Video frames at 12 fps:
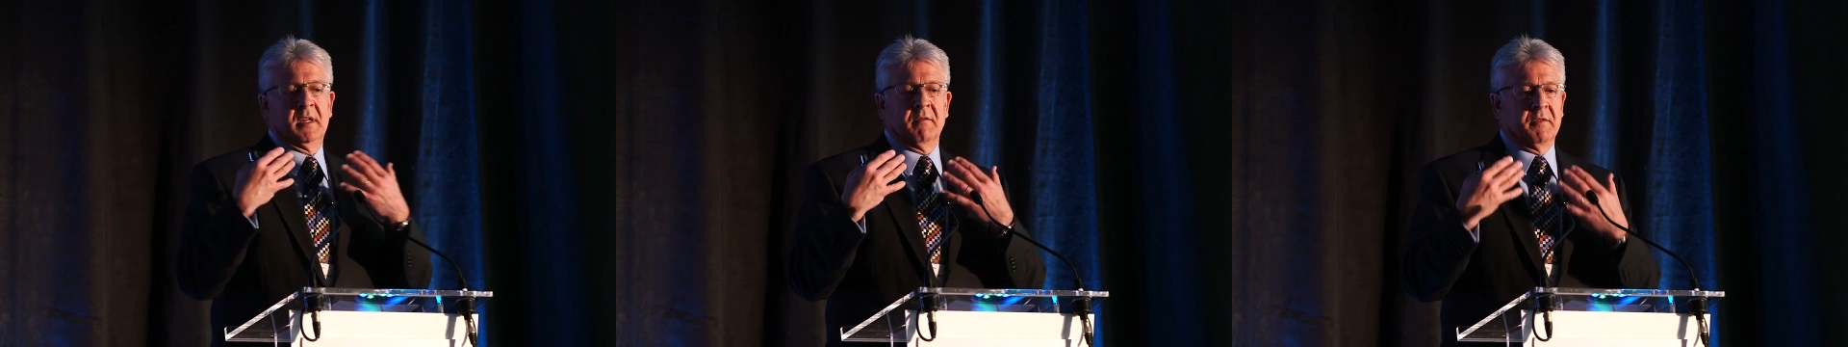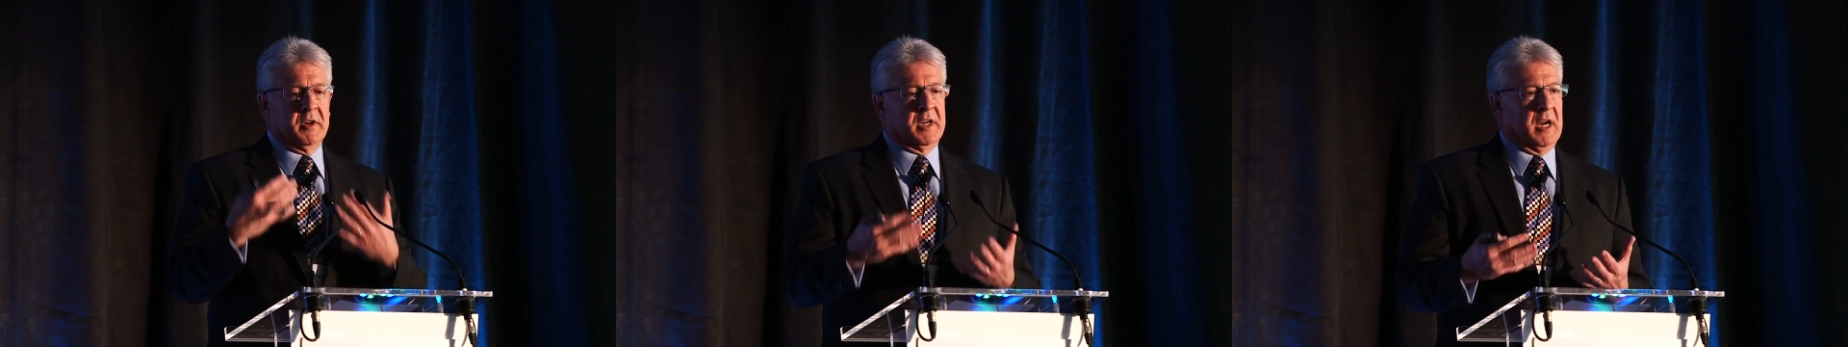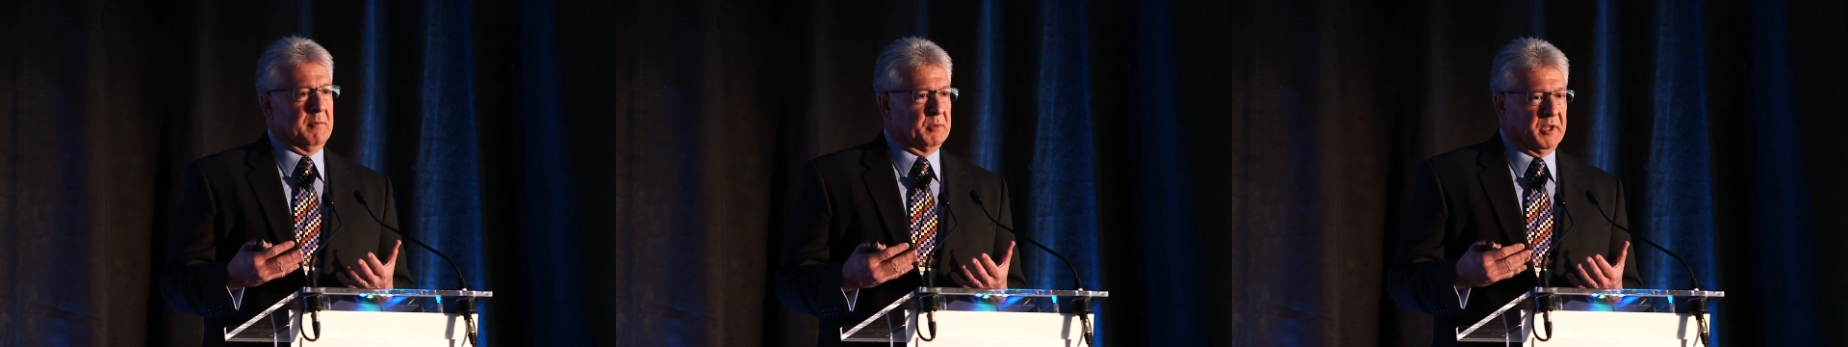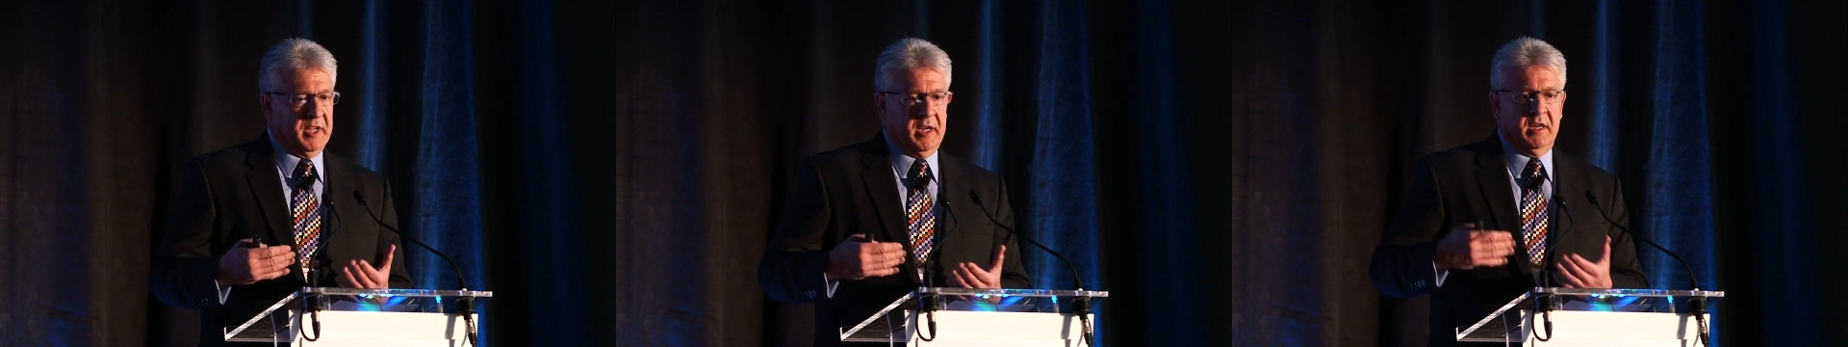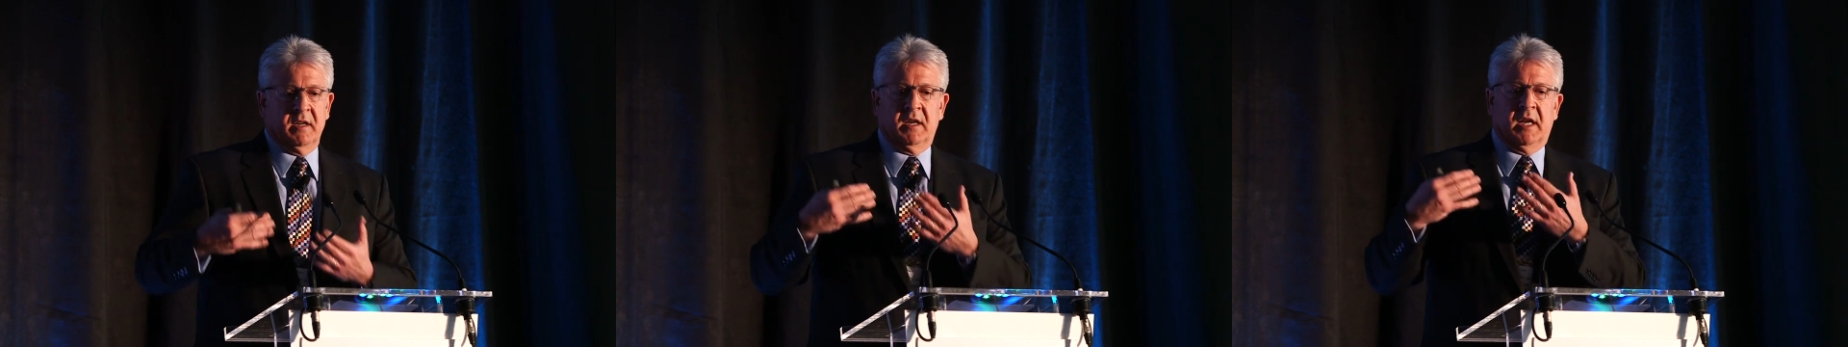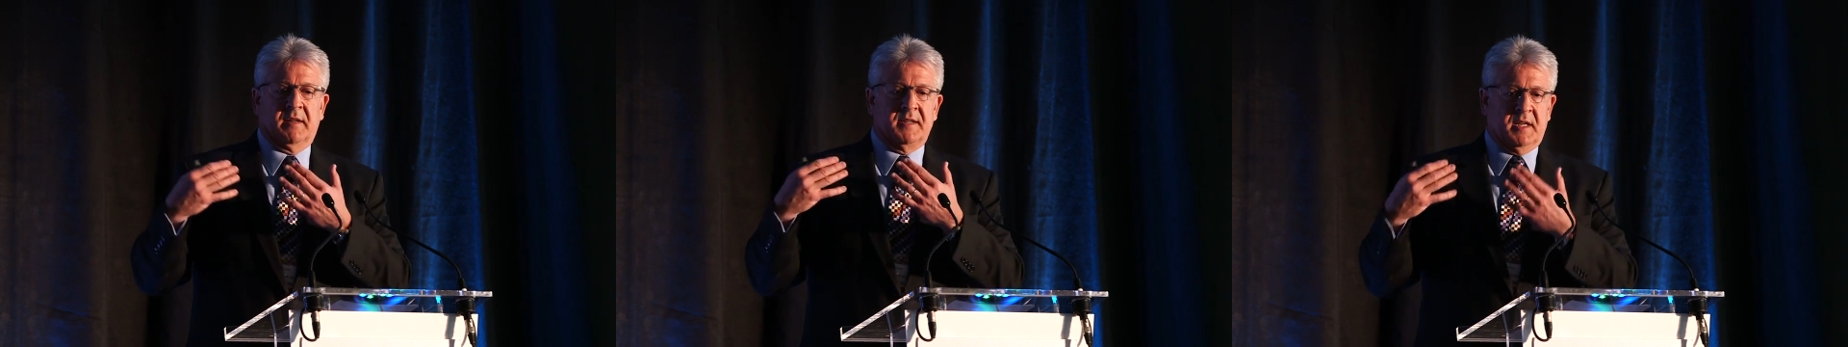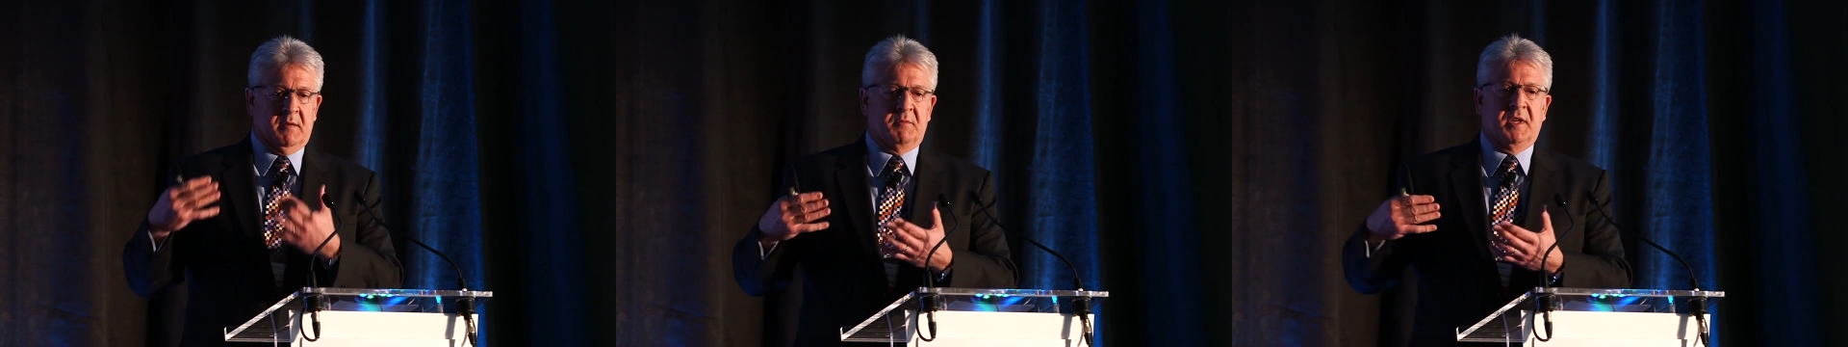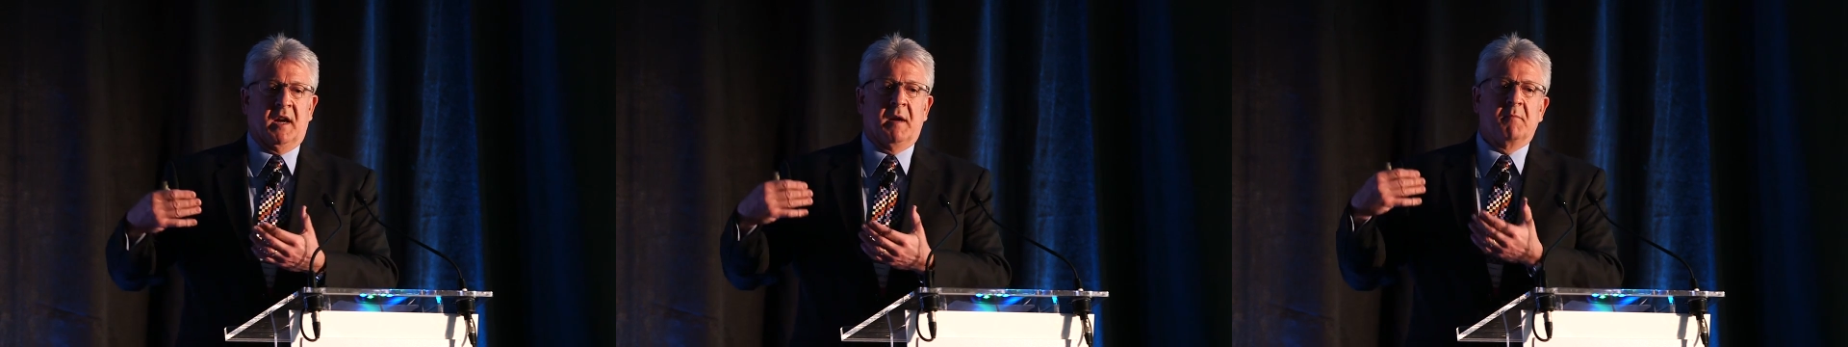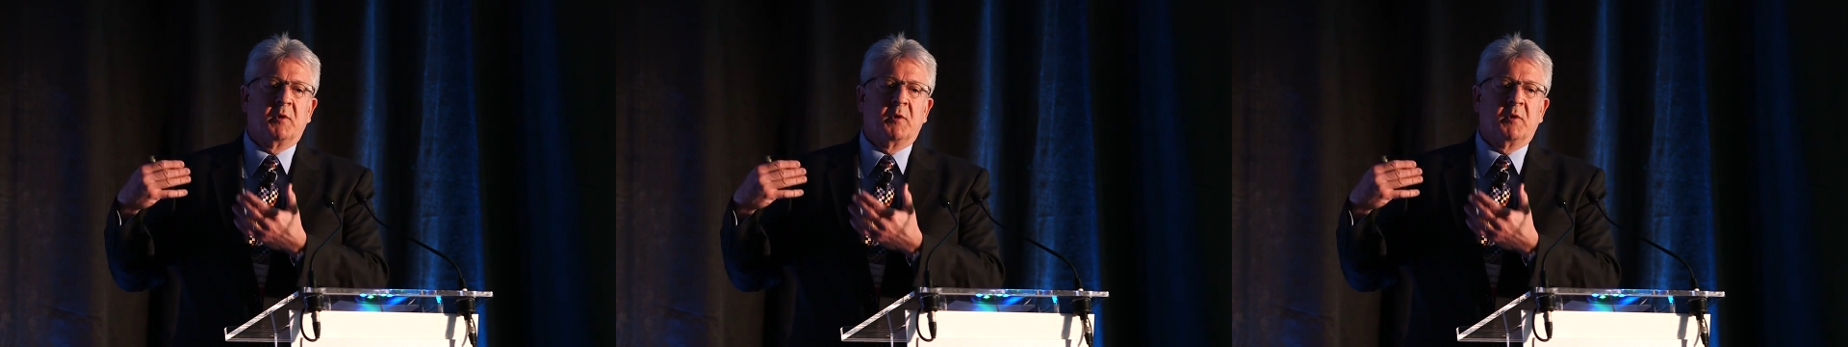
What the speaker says: They're very complicated, and at the same time,